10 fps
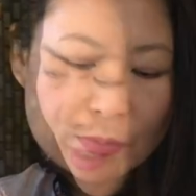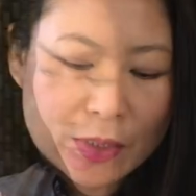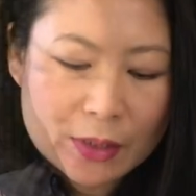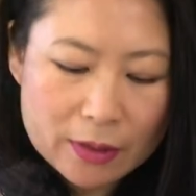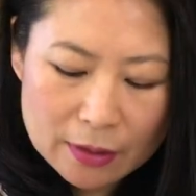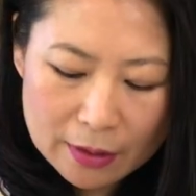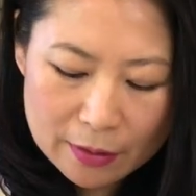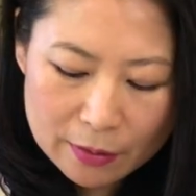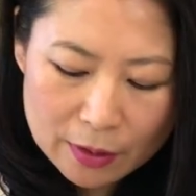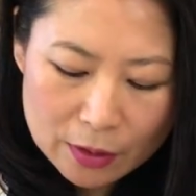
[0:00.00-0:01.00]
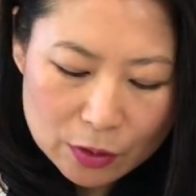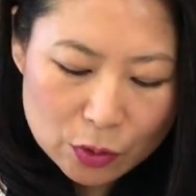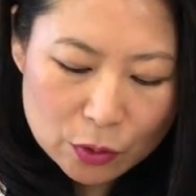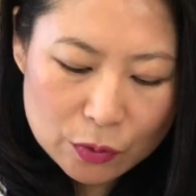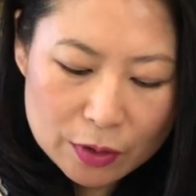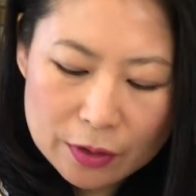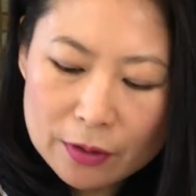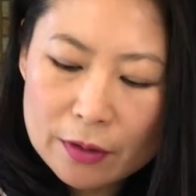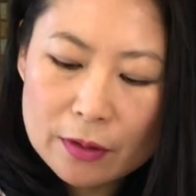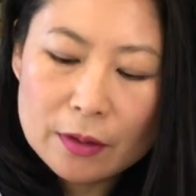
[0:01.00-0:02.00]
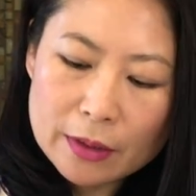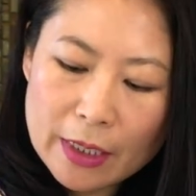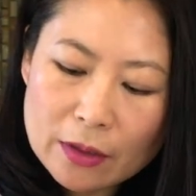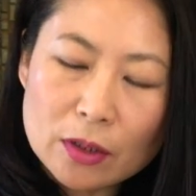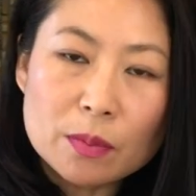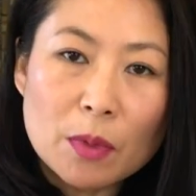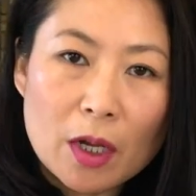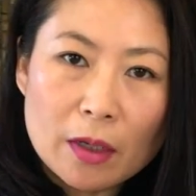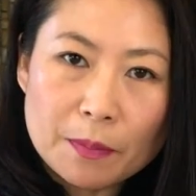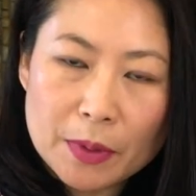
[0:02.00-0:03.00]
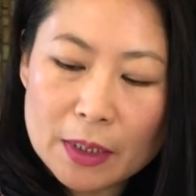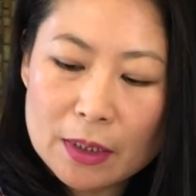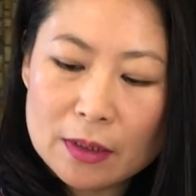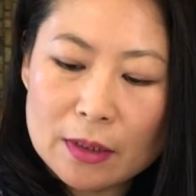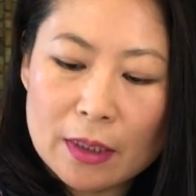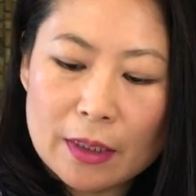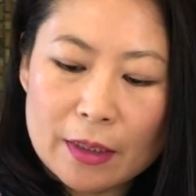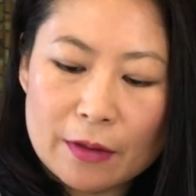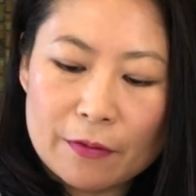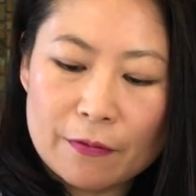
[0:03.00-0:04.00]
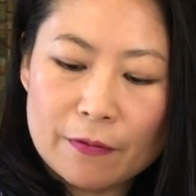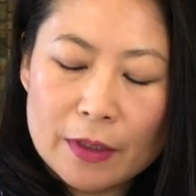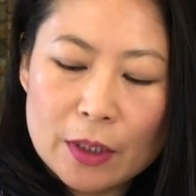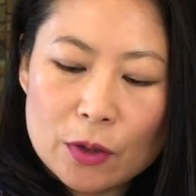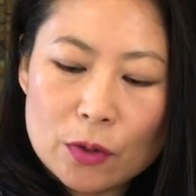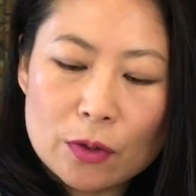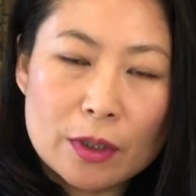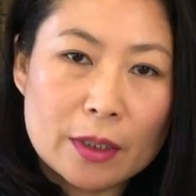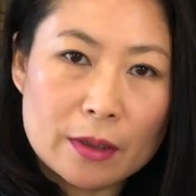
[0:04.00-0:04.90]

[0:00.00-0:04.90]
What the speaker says: This is a juicer. Take a small piece of your